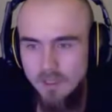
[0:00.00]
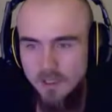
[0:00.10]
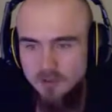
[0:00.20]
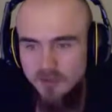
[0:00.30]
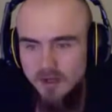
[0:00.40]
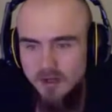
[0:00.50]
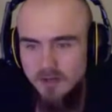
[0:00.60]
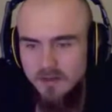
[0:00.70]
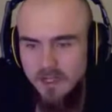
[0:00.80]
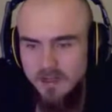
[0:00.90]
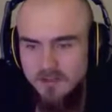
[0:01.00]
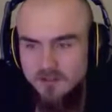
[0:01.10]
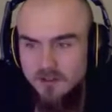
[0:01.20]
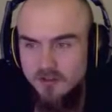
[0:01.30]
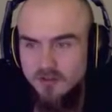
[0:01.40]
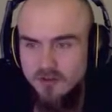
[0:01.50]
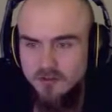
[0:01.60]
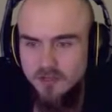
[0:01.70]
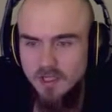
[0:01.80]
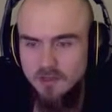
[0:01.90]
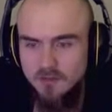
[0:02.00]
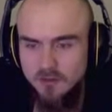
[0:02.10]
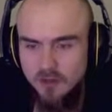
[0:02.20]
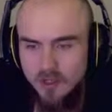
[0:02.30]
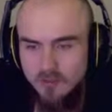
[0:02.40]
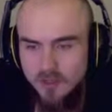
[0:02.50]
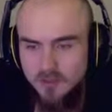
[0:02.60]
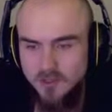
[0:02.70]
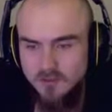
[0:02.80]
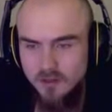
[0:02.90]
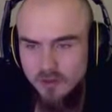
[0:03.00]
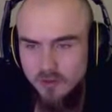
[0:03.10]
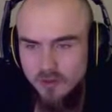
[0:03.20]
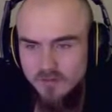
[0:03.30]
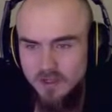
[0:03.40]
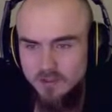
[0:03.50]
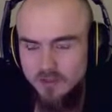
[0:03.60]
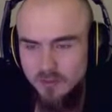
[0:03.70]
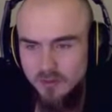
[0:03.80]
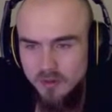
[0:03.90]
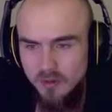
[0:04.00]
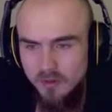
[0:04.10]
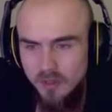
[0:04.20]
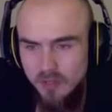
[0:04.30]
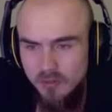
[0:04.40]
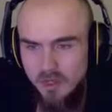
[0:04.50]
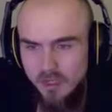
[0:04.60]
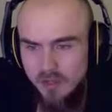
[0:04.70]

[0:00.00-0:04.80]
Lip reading: It's really not that necessary for us to get the sword. I think I'm just gonna go adventuring with Louis right now